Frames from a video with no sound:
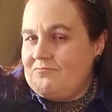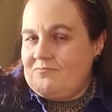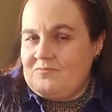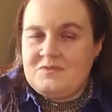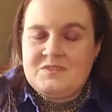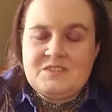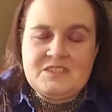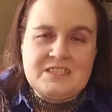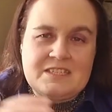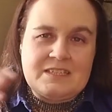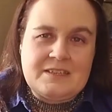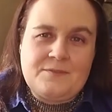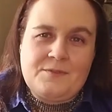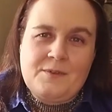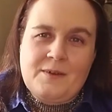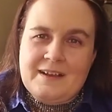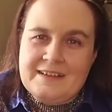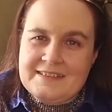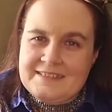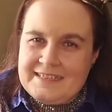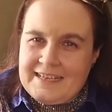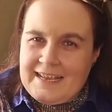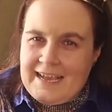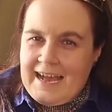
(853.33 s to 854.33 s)
Just if you
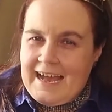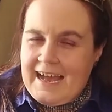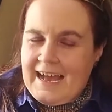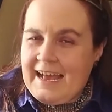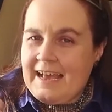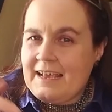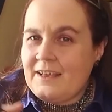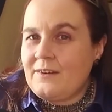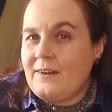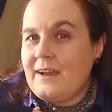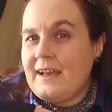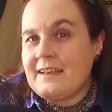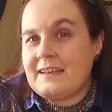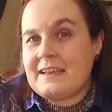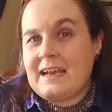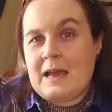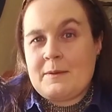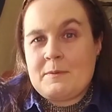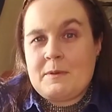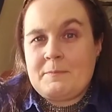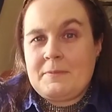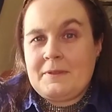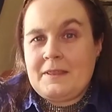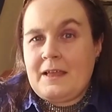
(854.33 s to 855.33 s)
want to say hi, go ahead,
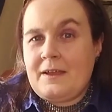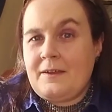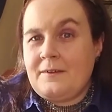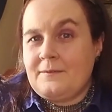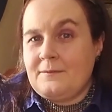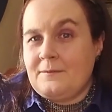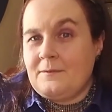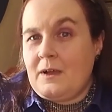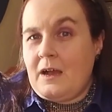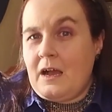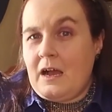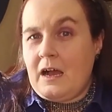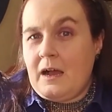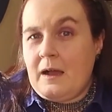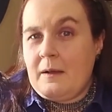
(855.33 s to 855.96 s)
comment below.